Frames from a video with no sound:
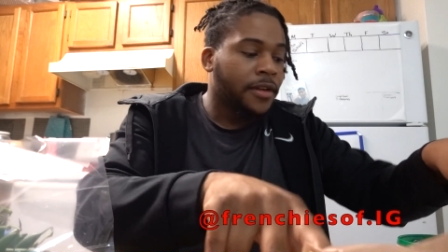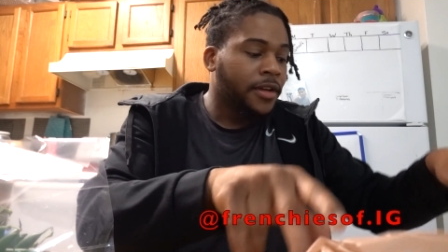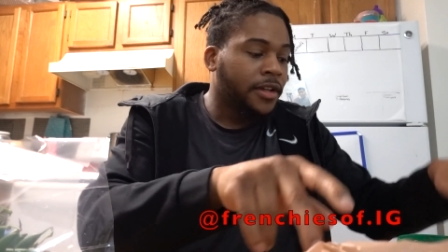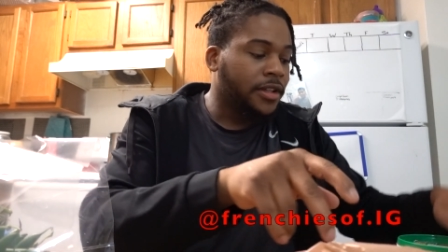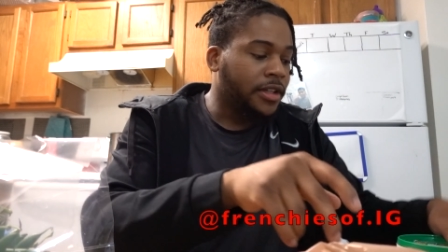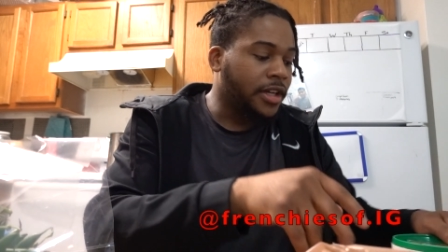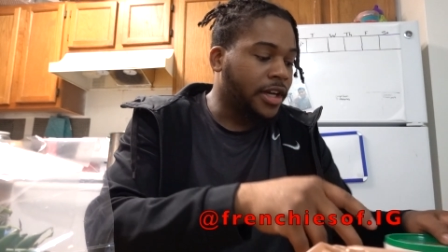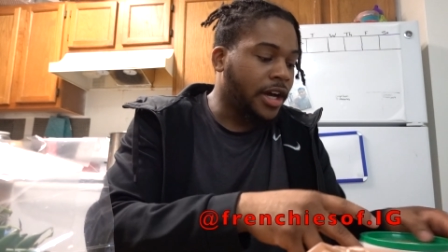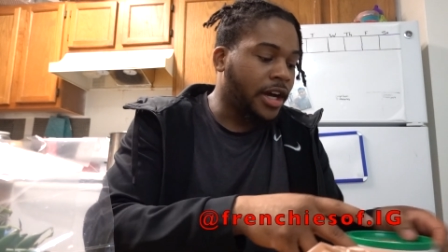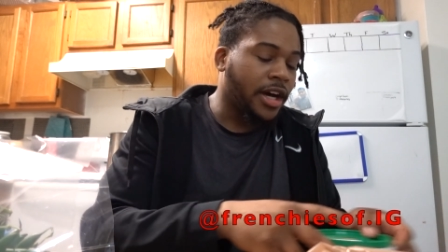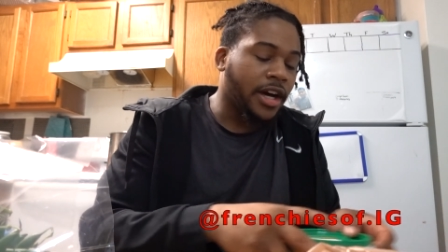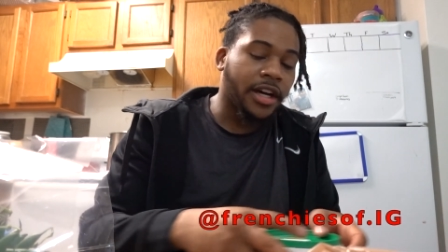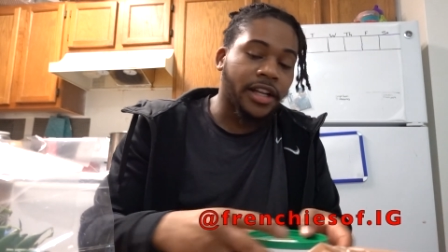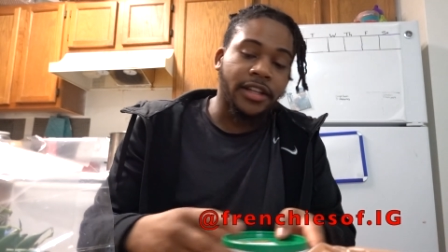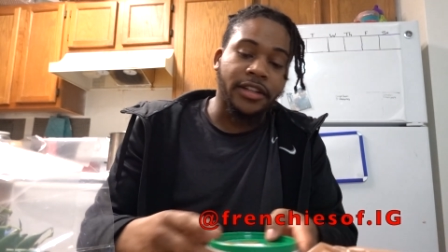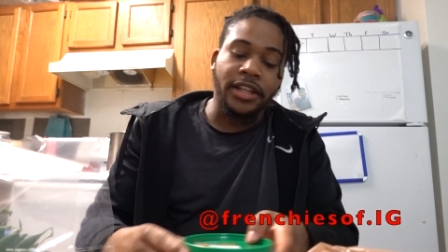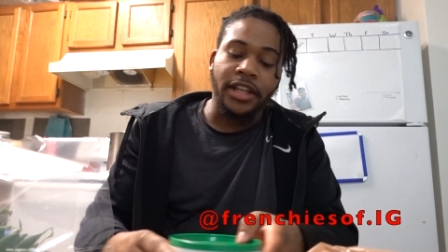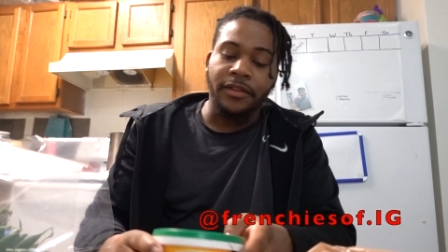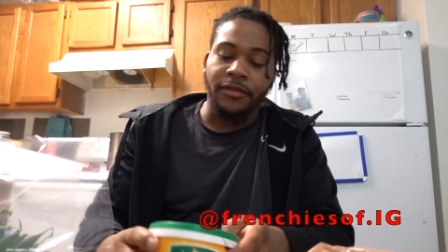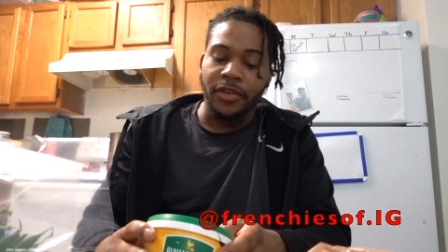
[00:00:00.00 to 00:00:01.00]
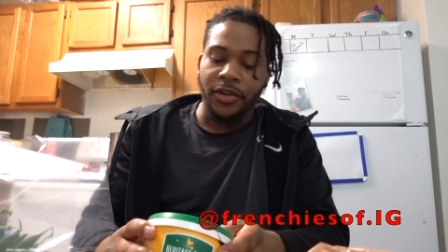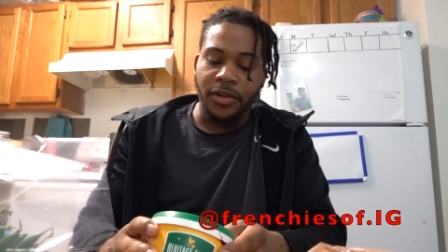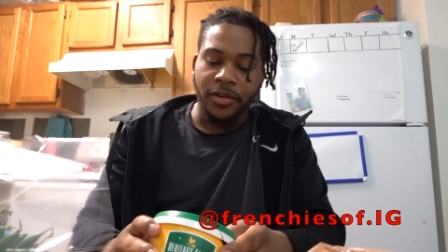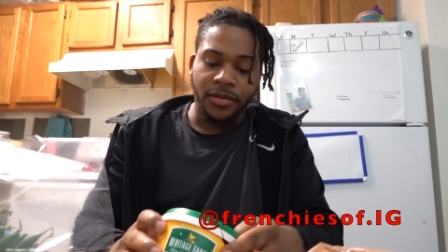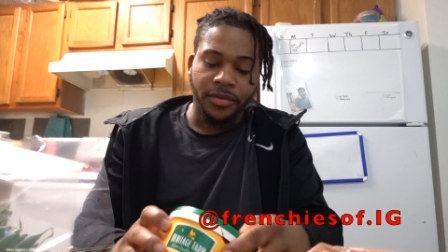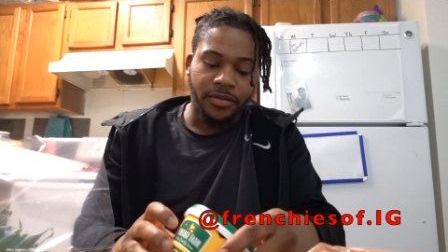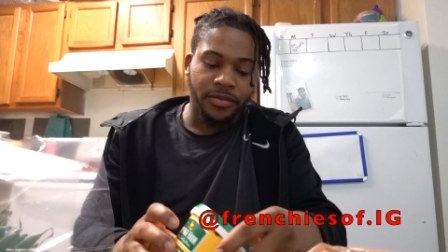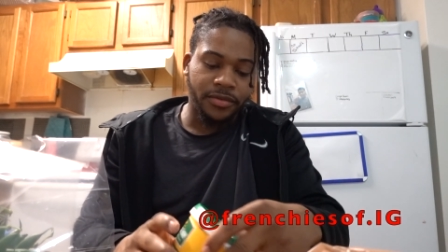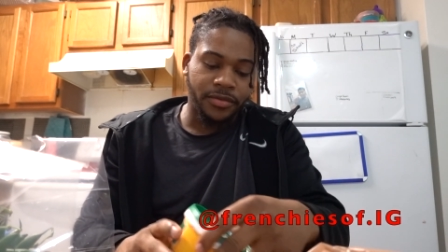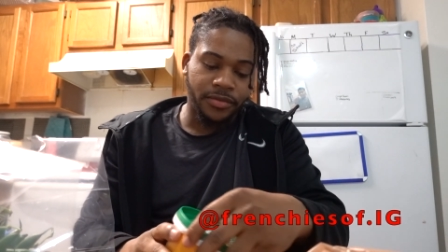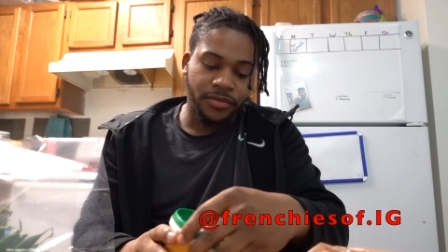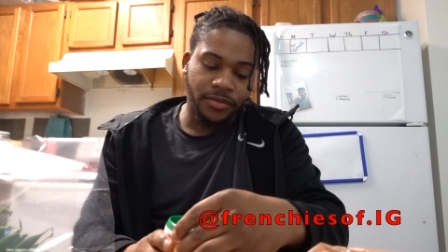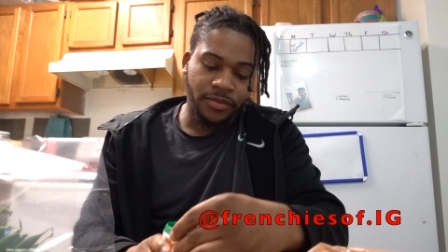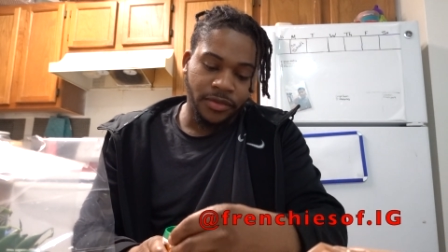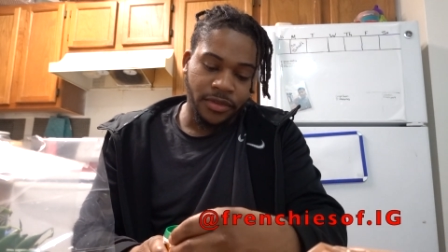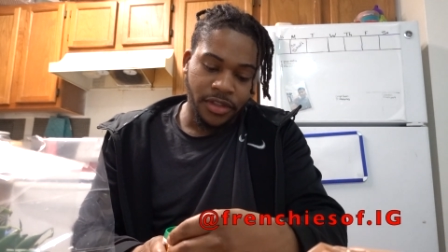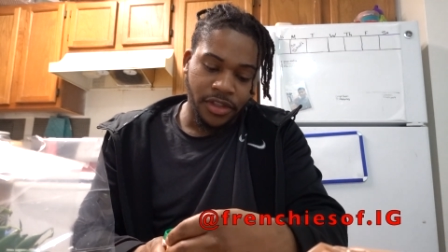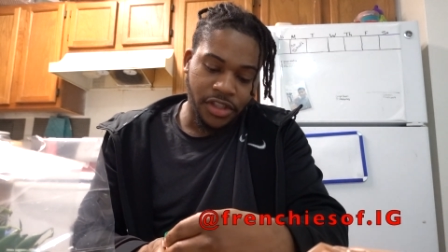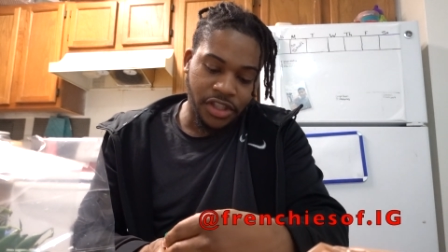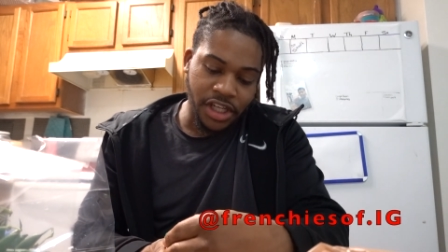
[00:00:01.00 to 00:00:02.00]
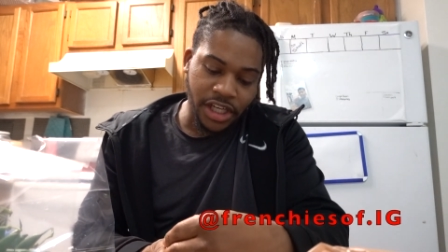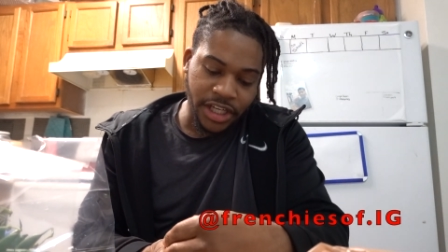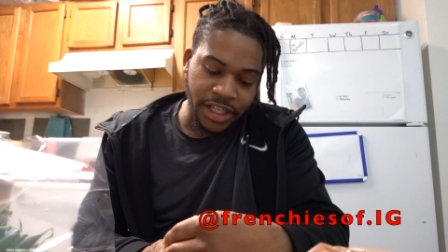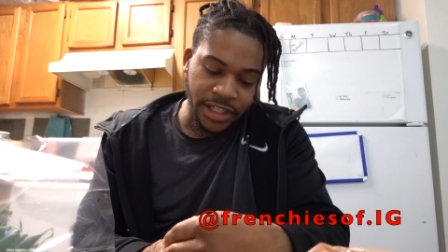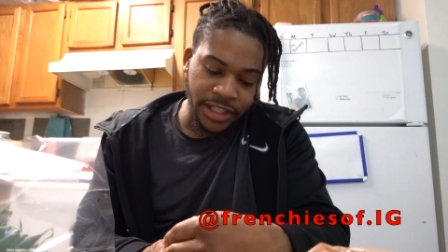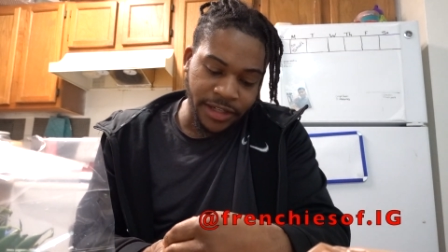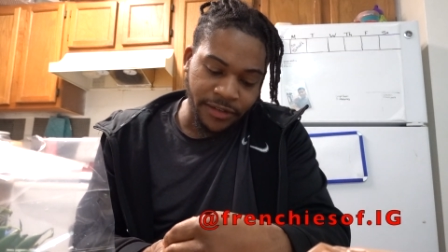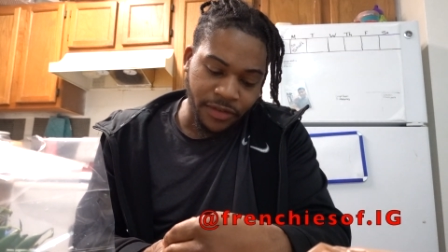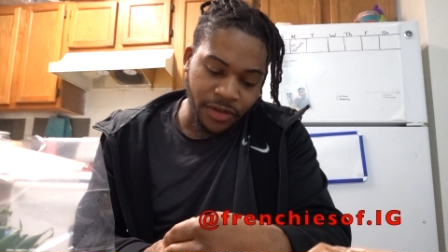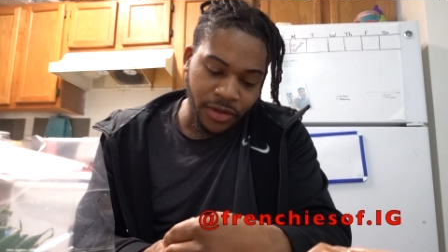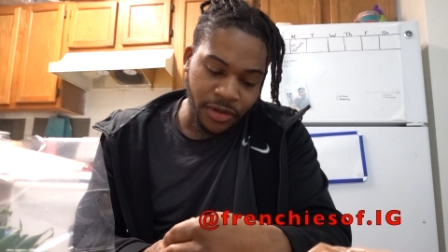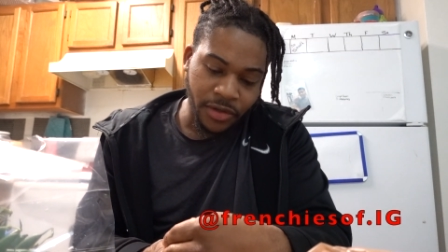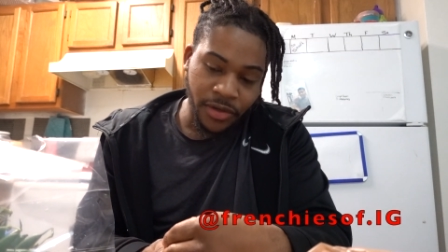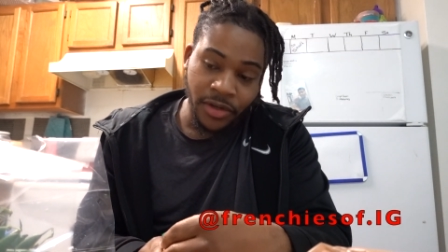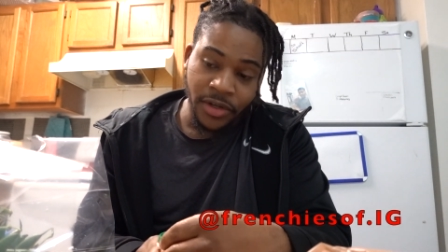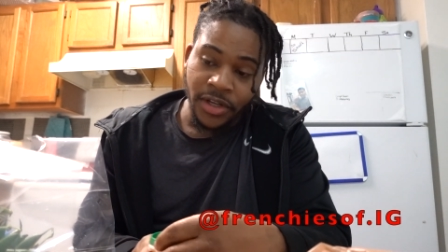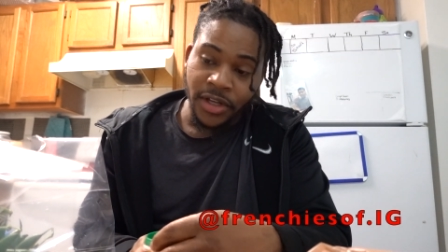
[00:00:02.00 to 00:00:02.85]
The liver, chicken liver,